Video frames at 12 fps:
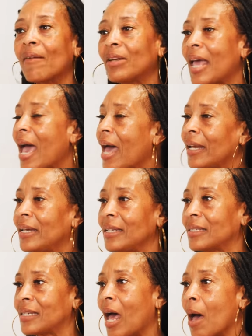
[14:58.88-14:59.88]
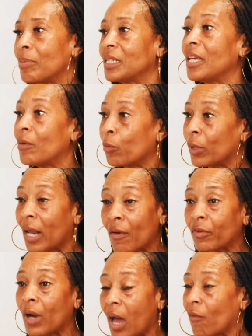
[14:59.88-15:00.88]
had any stops.
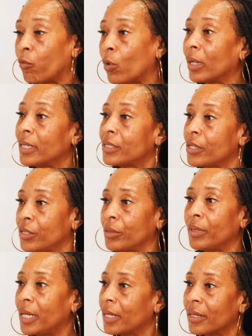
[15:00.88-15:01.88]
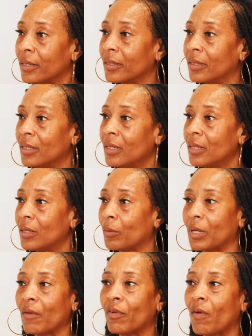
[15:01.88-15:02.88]
Whatever I've wanted to do here,
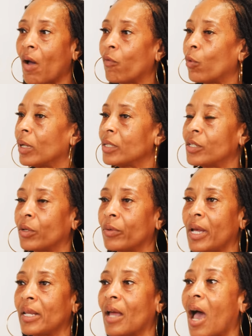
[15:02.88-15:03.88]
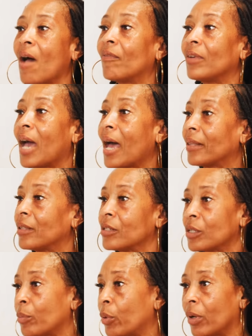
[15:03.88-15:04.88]
whatever I've wanted to create here, I've gotten the
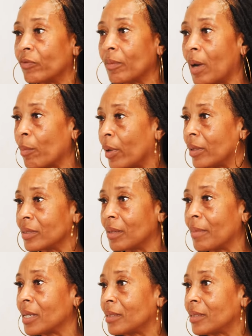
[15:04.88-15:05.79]
support from my brothers and my